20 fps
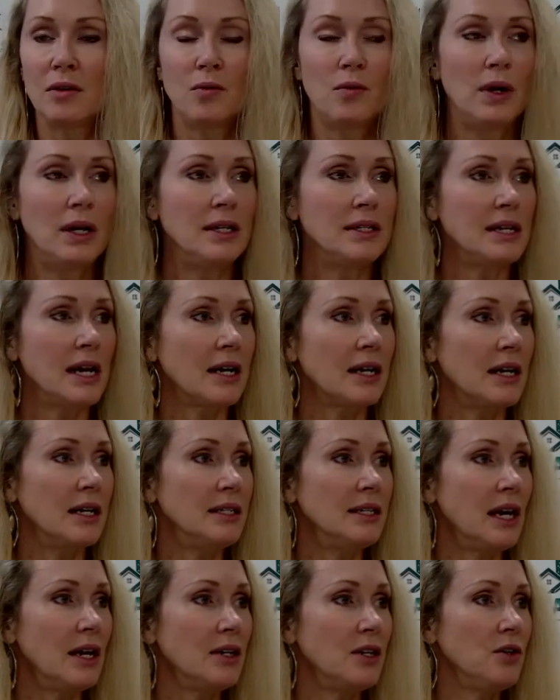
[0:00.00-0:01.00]
What is that going
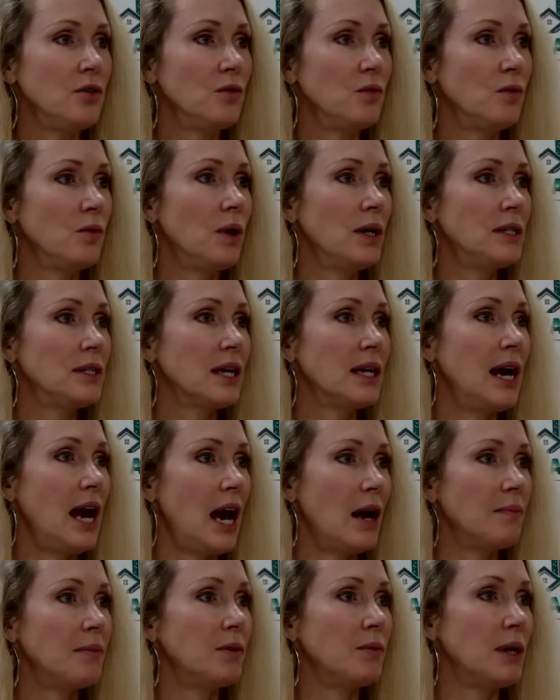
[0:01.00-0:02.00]
to tell you is going to
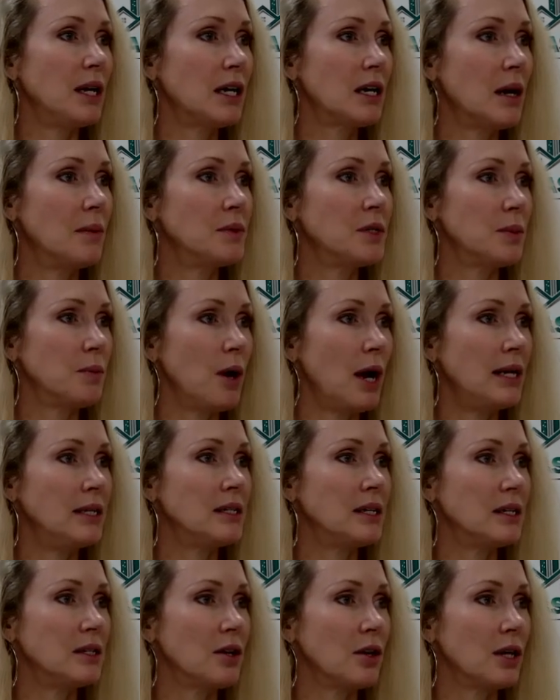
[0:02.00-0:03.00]
happen when it comes to prices?